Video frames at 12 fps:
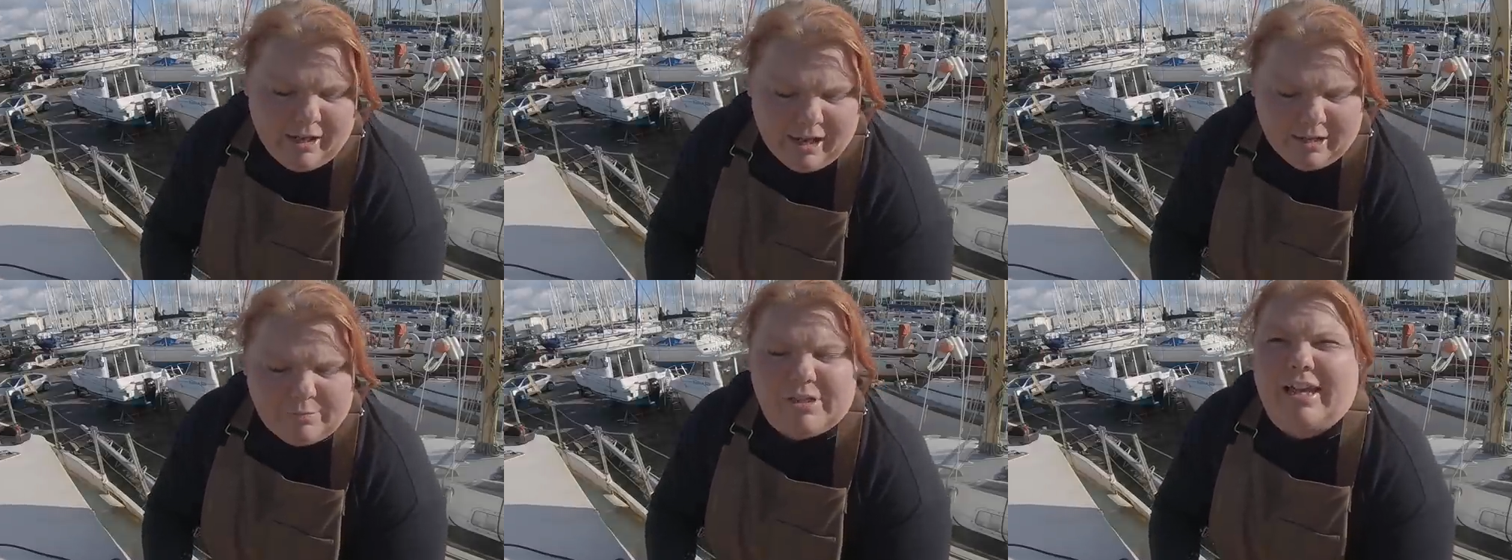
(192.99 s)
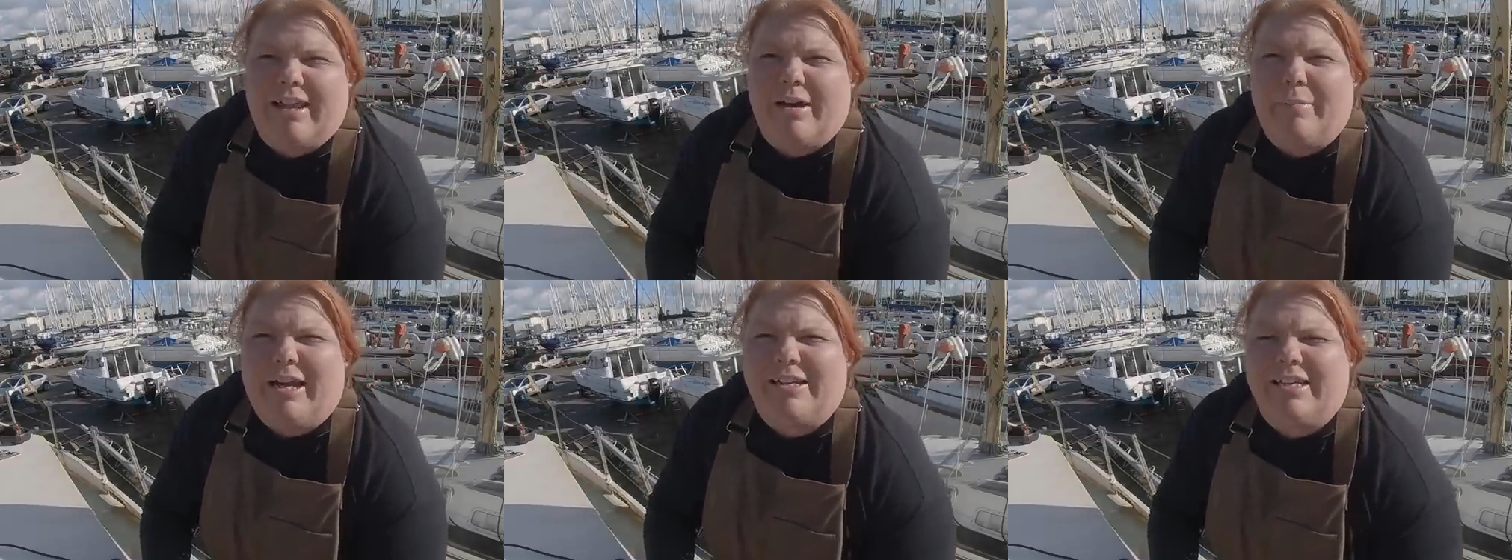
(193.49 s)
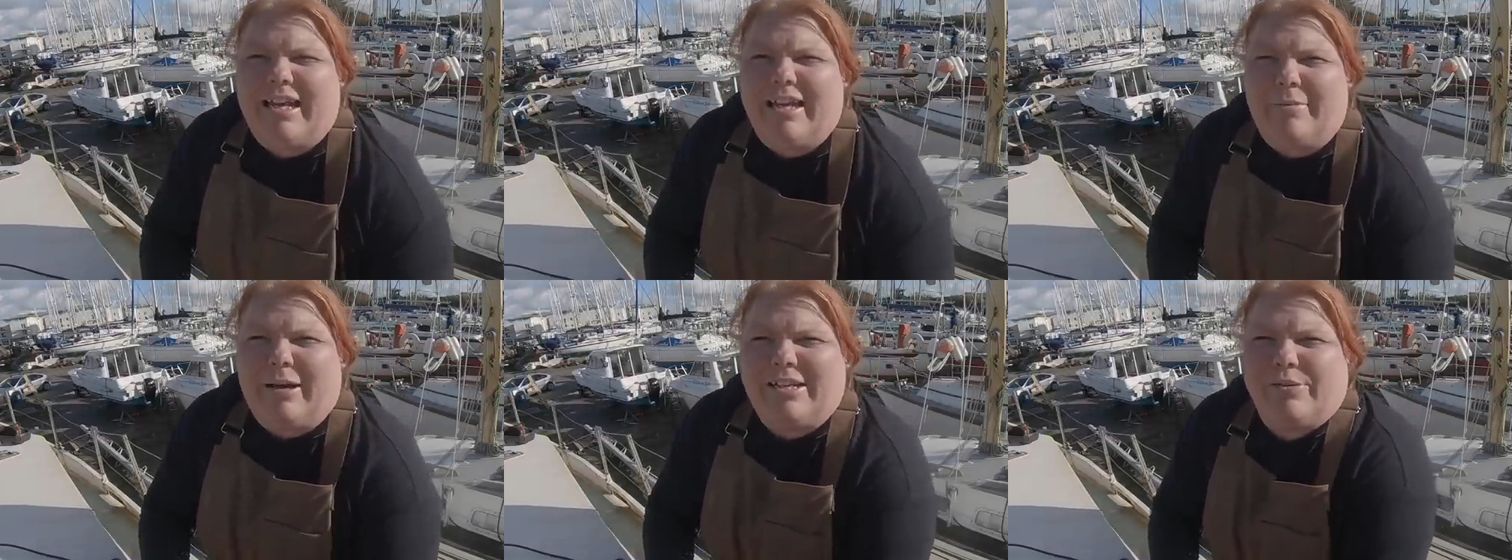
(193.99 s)
um, so get that back key
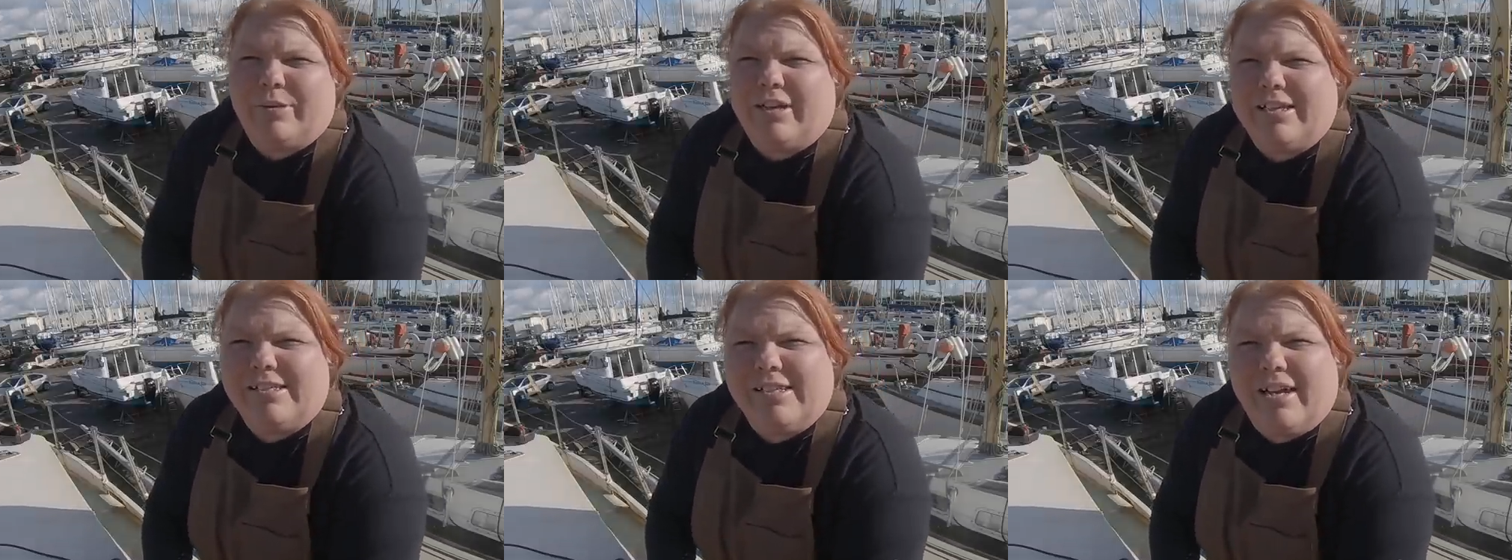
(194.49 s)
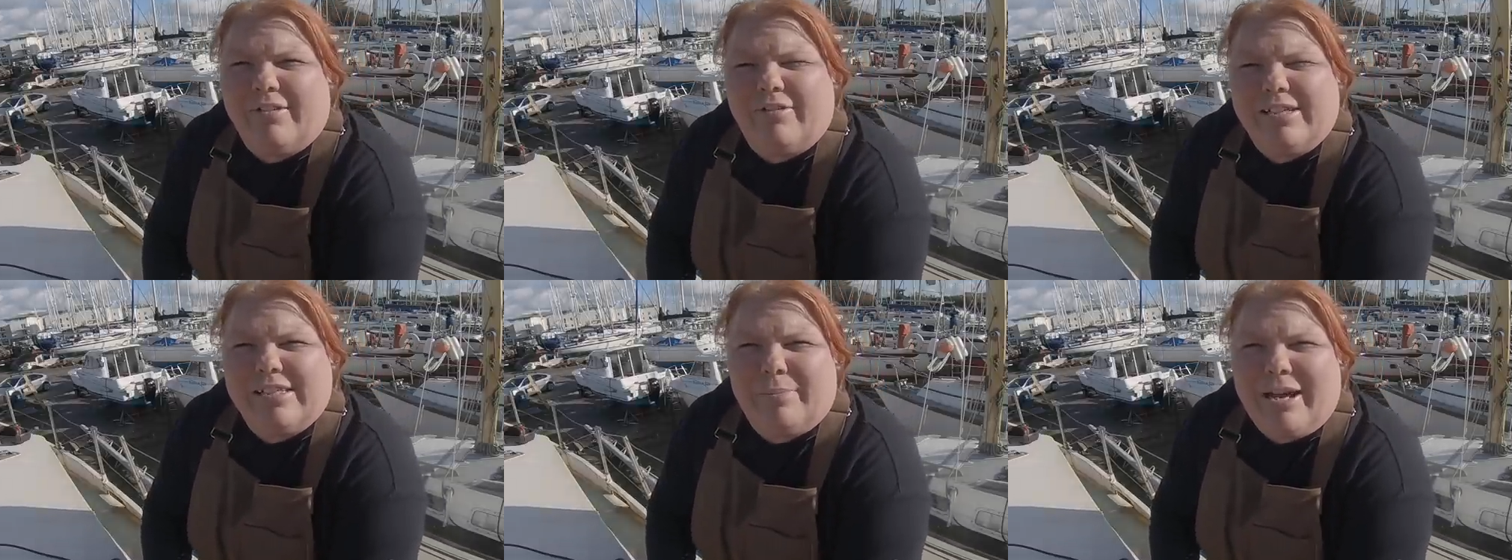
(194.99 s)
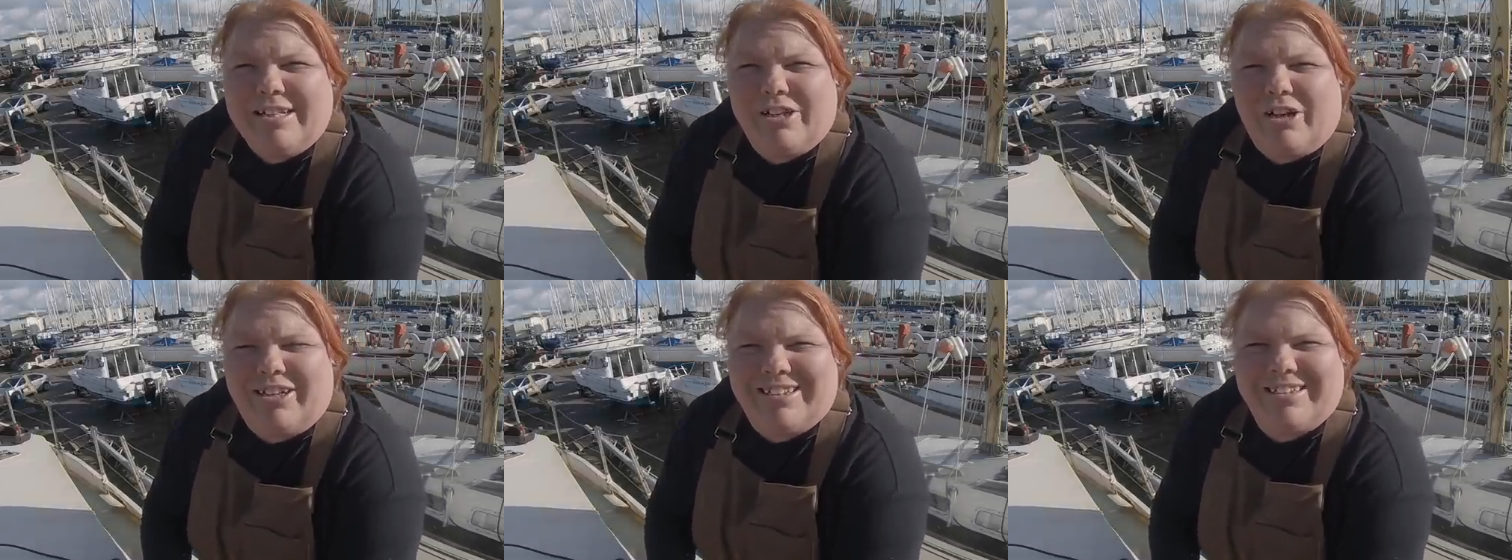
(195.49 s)
that back to a nice surface to paint
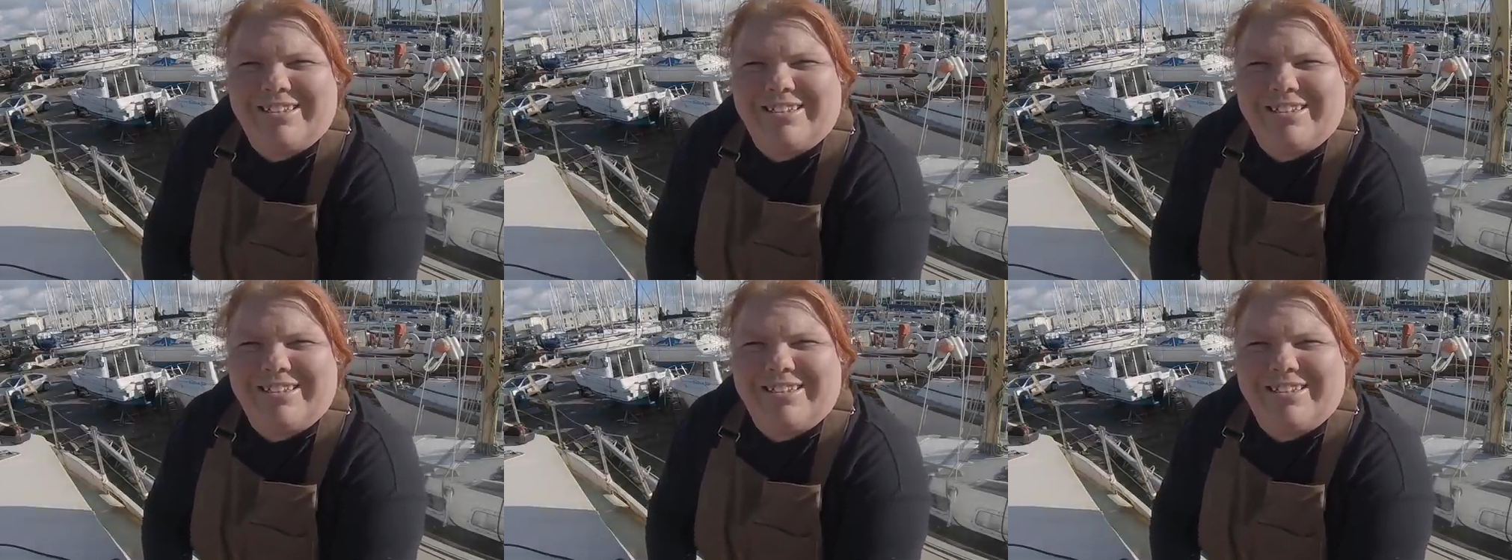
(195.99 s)
on